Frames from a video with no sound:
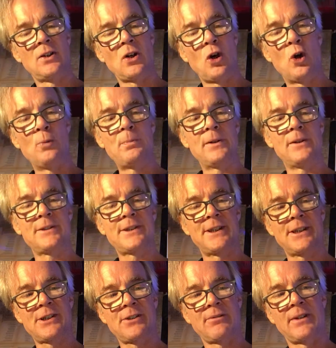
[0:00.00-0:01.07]
open 6th
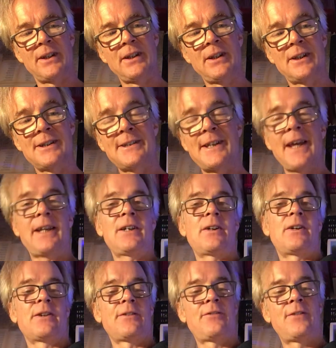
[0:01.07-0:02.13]
string, second
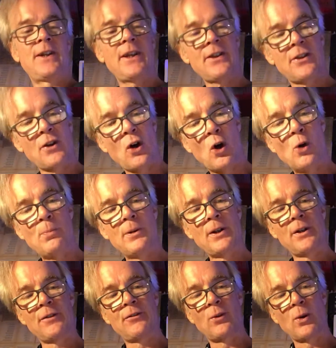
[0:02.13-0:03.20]
on the 5th, open on
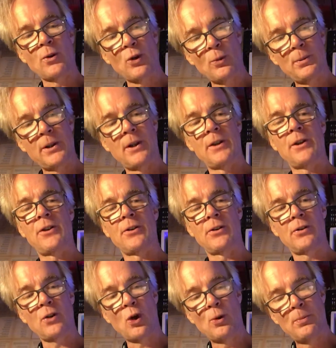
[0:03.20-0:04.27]
the 4th, open on the
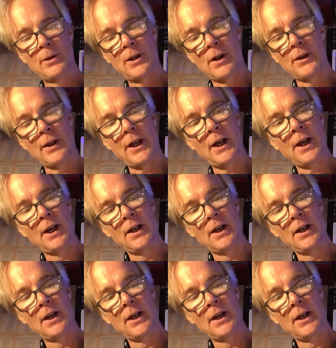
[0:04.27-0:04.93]
3rd, open on the,